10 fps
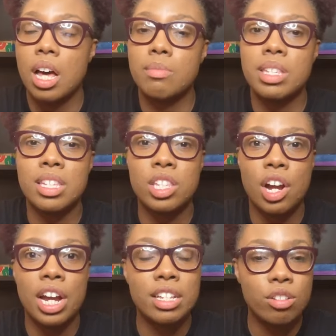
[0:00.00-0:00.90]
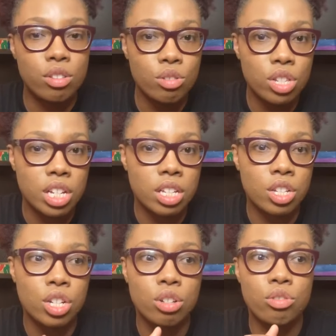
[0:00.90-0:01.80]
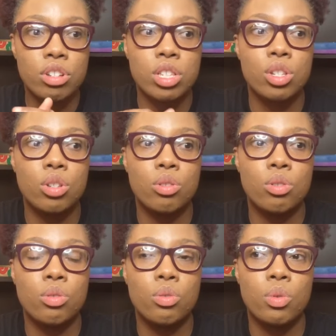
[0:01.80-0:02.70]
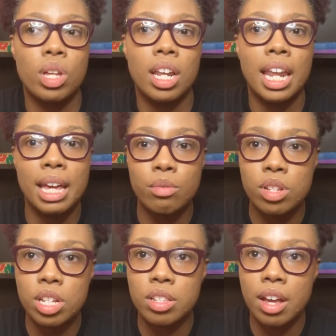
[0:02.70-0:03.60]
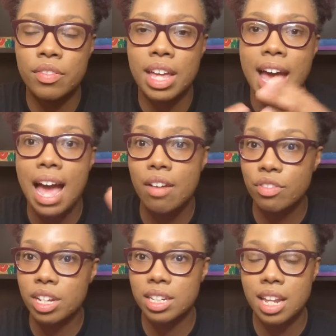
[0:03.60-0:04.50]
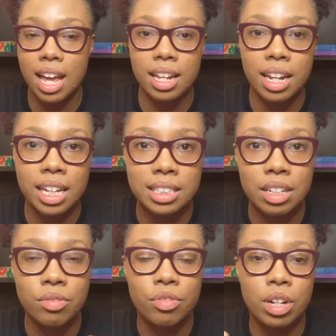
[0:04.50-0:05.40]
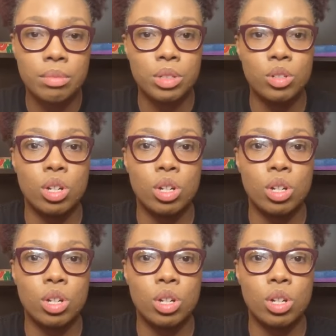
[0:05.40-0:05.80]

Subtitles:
To start introducing children to languages of the African dialect and from,